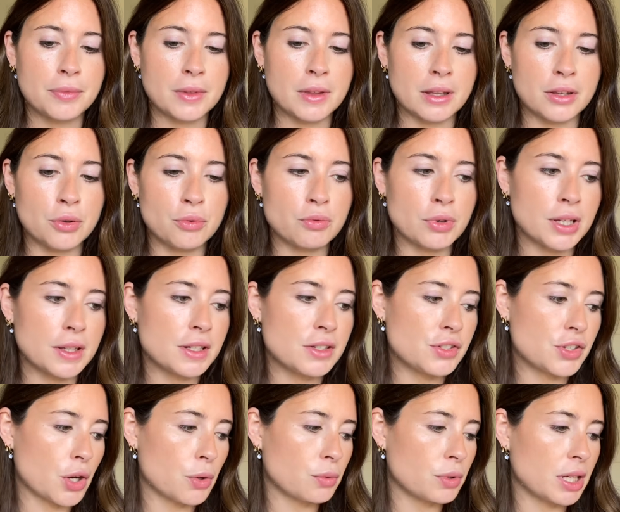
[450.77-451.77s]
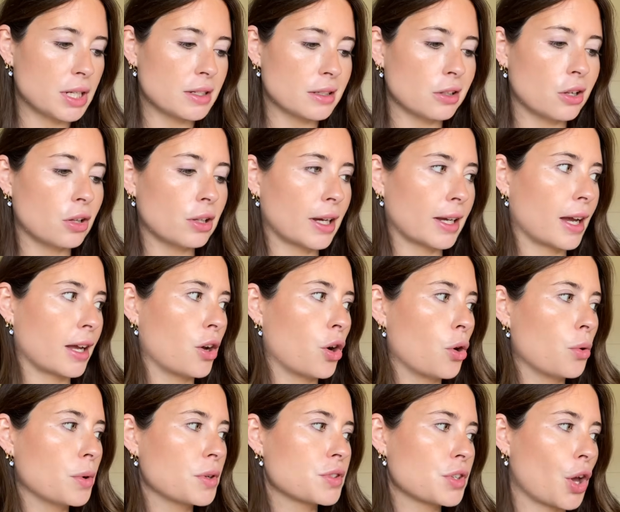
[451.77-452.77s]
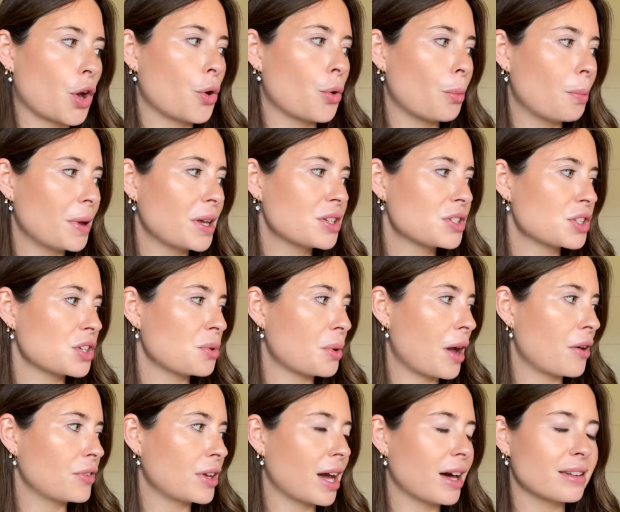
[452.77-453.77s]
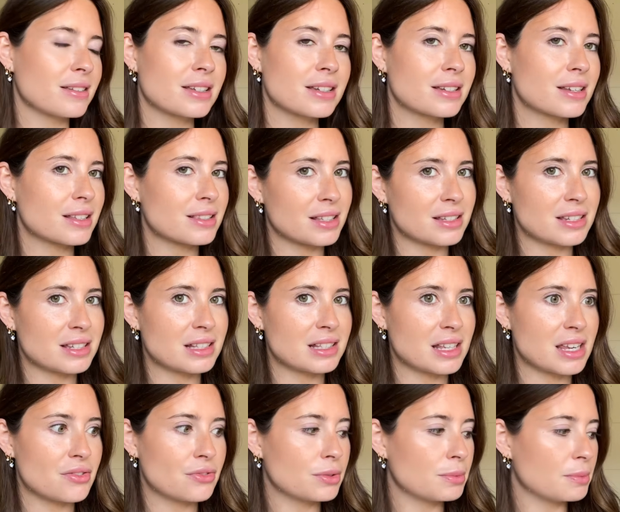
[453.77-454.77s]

you really don't need a lot. Like, I always go a bit too heavy-handed because it deceives